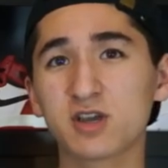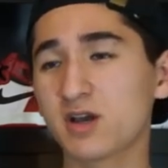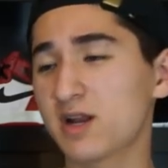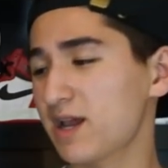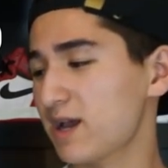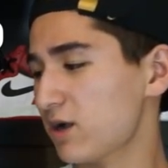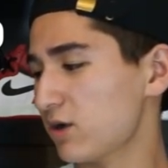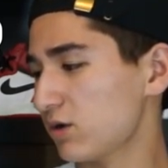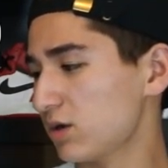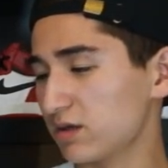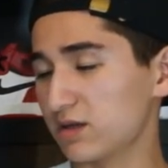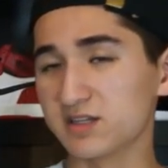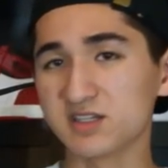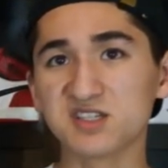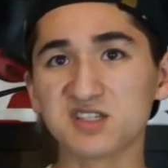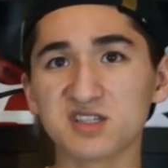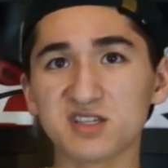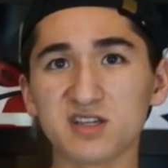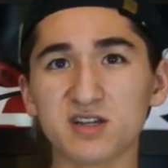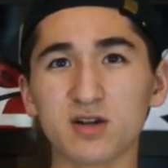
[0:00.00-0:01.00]
cut out
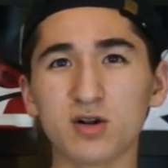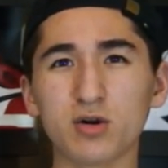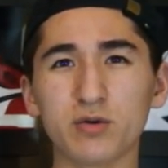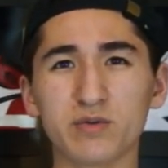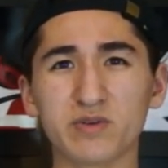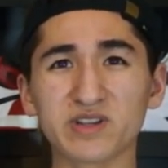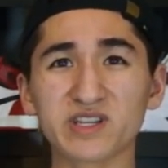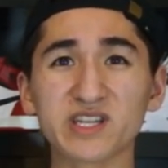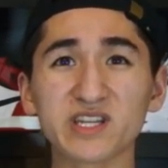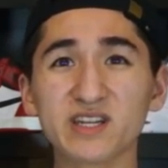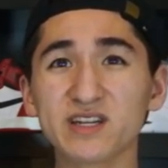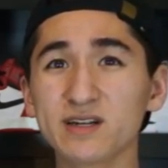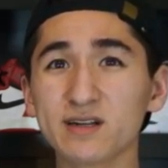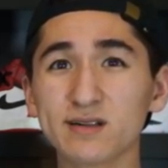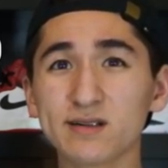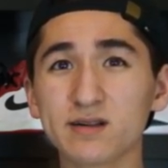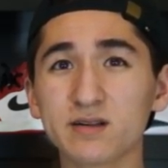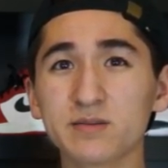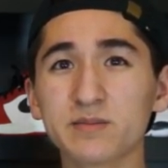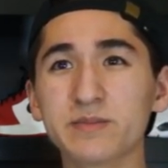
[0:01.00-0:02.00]
because it overheated a
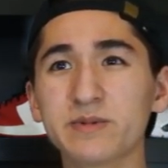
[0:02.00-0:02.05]
little